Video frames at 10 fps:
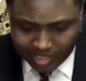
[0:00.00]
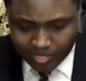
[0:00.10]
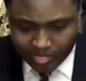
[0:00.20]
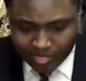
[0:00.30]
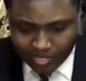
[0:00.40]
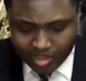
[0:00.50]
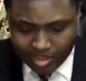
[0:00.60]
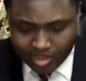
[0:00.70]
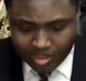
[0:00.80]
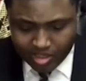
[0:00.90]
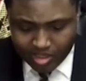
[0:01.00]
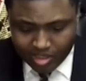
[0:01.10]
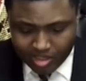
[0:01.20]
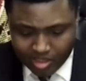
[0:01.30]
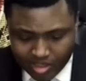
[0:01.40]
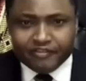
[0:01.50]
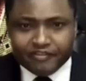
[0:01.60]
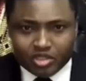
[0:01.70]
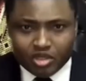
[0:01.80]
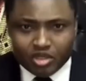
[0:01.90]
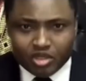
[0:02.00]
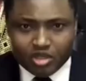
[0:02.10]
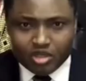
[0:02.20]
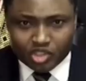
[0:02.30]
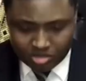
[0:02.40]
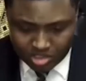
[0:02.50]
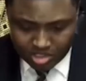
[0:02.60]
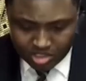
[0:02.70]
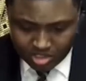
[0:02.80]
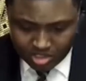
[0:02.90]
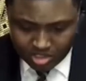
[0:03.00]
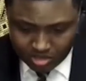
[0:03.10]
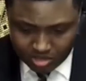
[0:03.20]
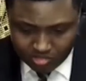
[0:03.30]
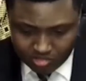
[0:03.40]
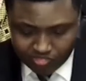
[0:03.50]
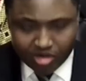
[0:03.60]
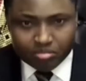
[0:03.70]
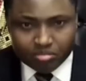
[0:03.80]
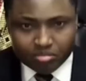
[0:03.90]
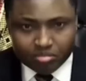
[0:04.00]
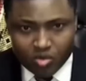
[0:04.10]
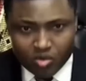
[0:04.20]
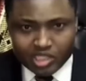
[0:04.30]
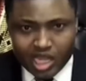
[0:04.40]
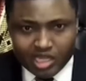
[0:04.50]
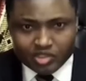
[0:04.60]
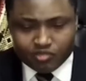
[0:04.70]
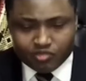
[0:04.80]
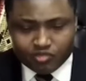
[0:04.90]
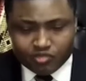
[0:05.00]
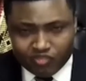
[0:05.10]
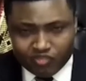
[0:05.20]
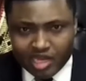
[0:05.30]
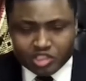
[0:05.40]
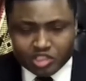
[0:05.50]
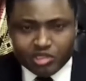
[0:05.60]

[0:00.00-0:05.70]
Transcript: From the announcement I've just made so far, it will give you a direction to where we're going.